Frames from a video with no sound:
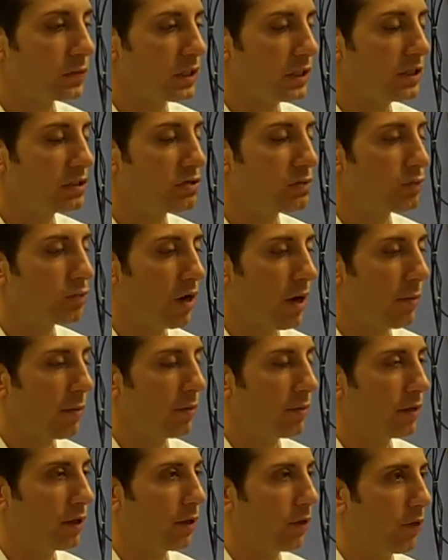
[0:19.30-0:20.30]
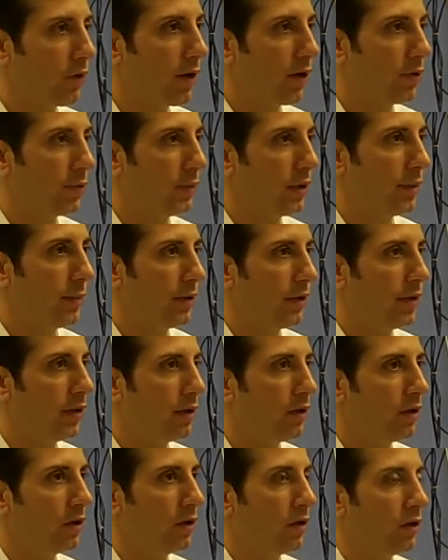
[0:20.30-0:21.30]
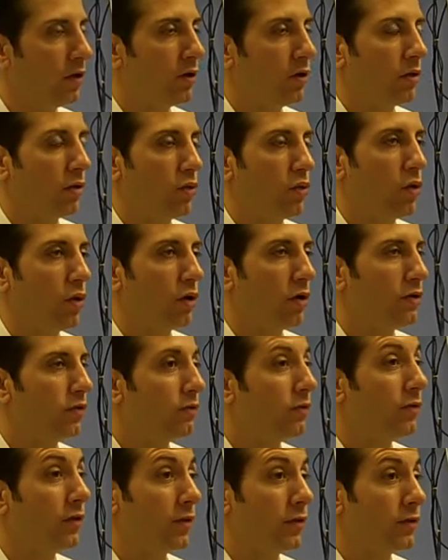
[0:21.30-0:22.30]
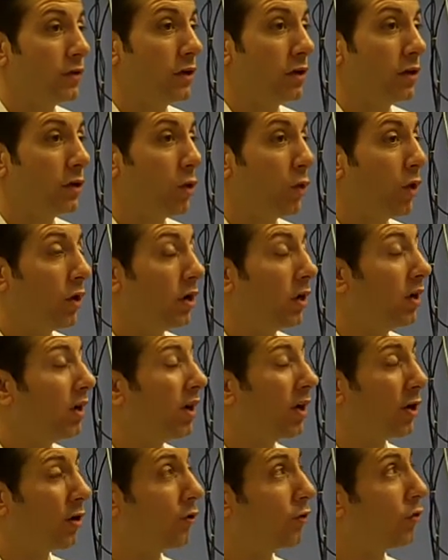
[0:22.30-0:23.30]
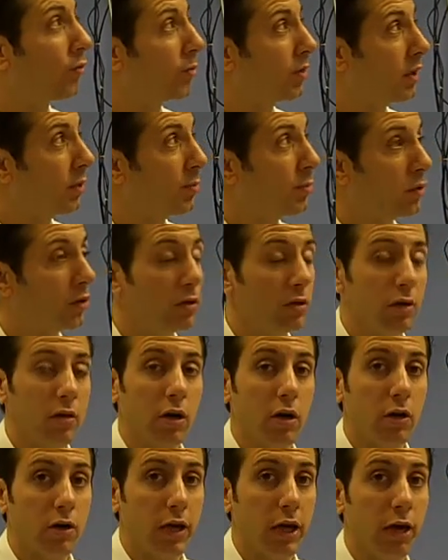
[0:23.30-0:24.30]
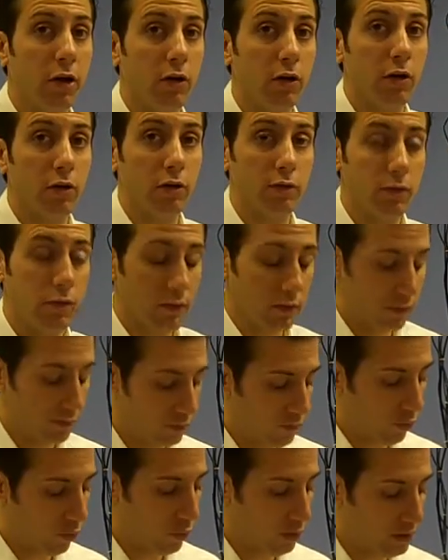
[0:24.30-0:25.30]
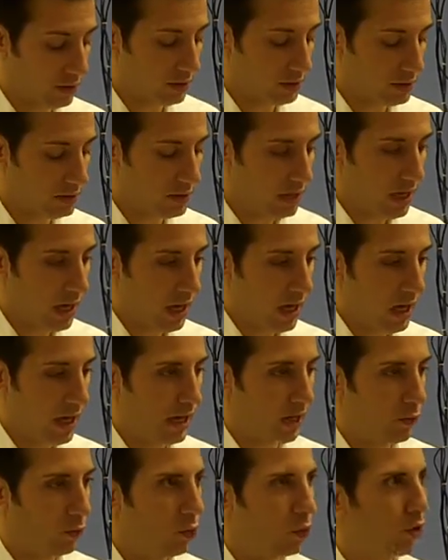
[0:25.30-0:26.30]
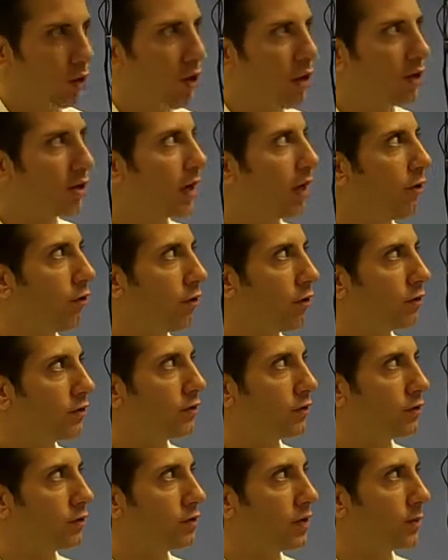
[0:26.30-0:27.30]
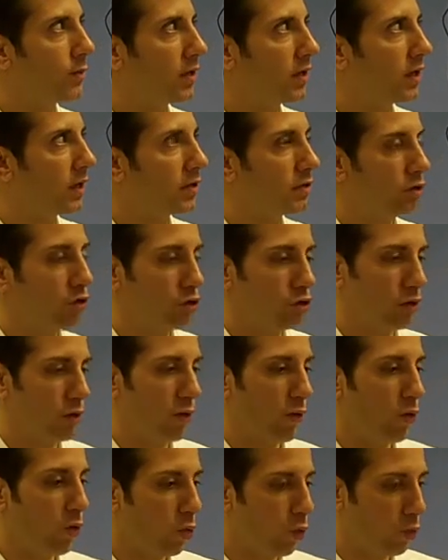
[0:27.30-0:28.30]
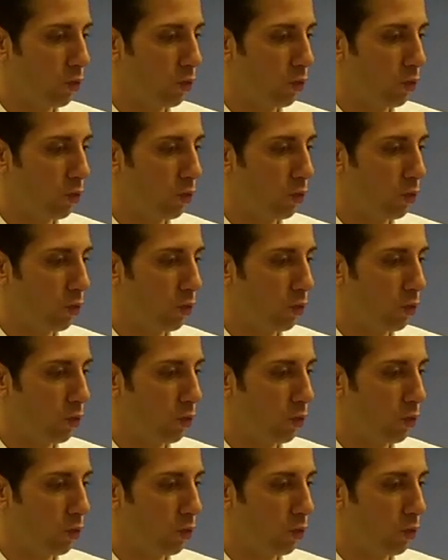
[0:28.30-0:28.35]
it's probably around maybe 1 in 50 to 1 in 100 people are carriers for this. And we're all carriers for something. I told you that